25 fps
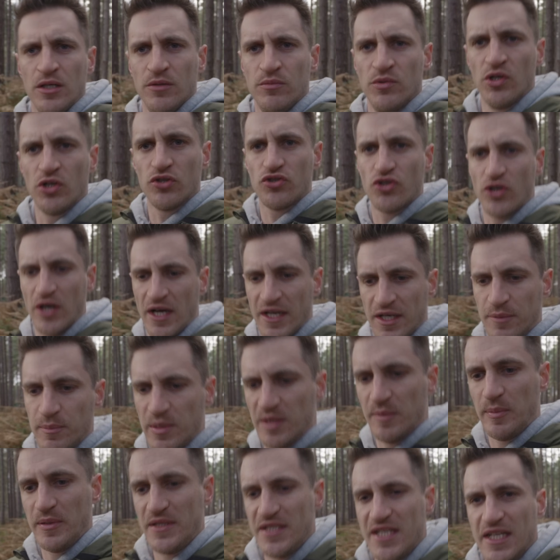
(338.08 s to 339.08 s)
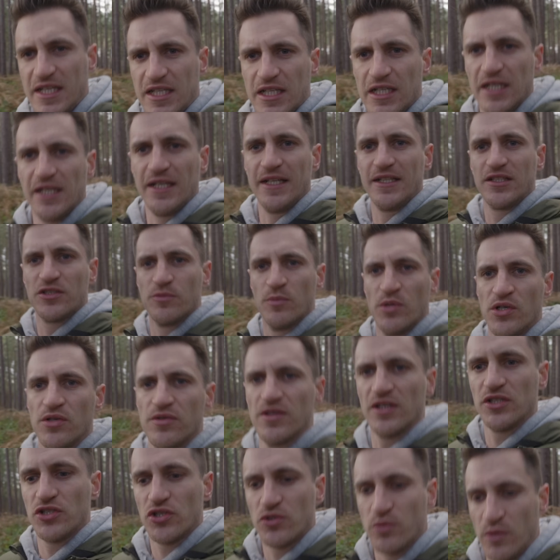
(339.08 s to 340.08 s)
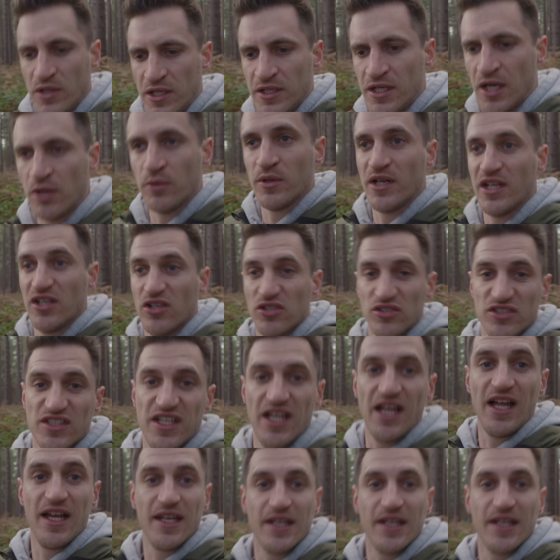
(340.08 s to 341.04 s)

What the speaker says: slightly, and we're talking 16mm, so it's a very wide